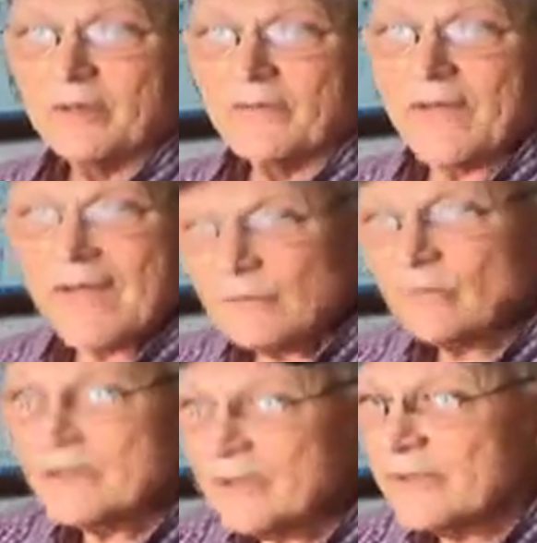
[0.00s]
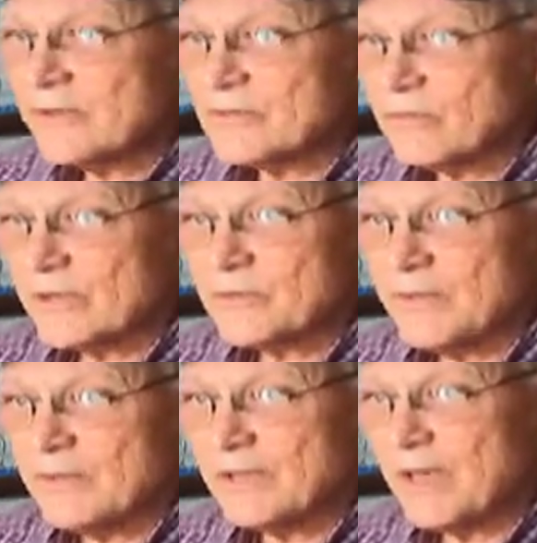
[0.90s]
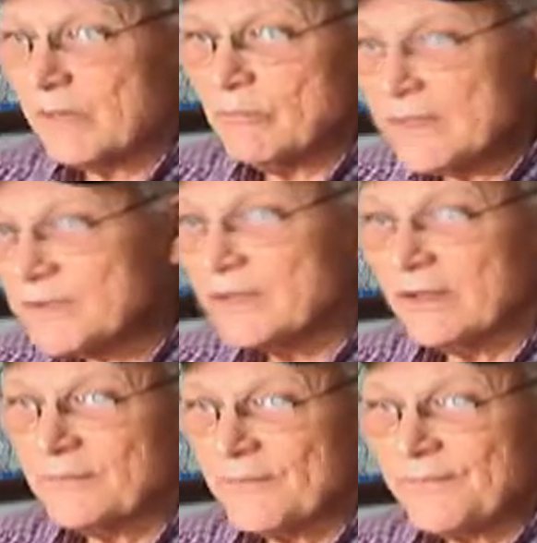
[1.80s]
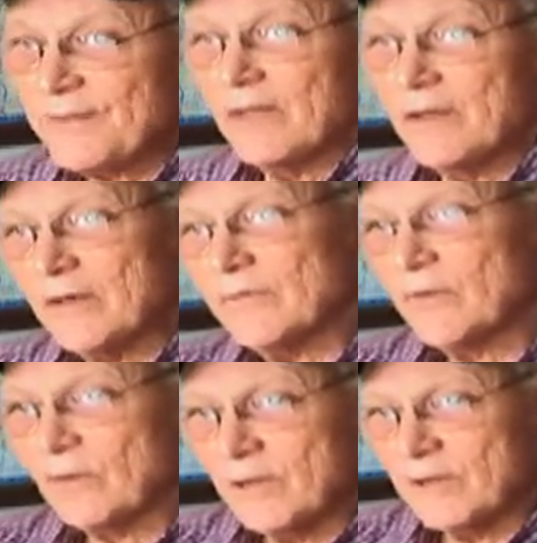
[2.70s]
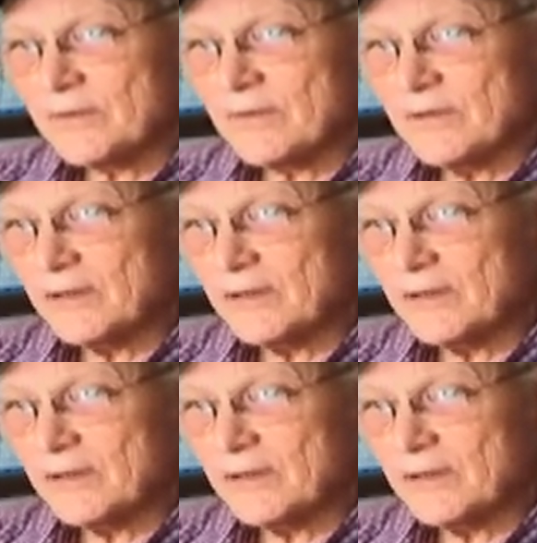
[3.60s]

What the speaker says: That really is what's been kind of missing for us.